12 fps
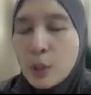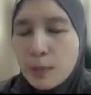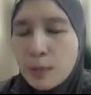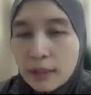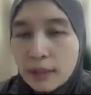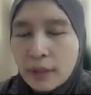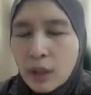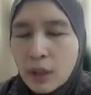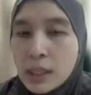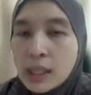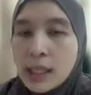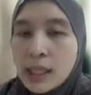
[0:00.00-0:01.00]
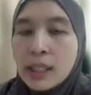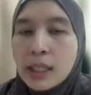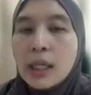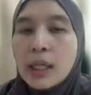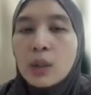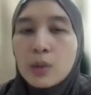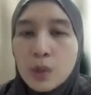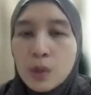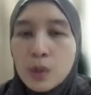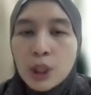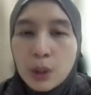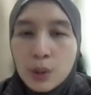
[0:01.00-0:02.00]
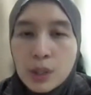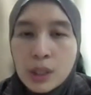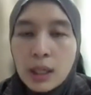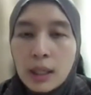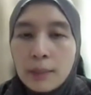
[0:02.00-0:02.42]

platforms that also shows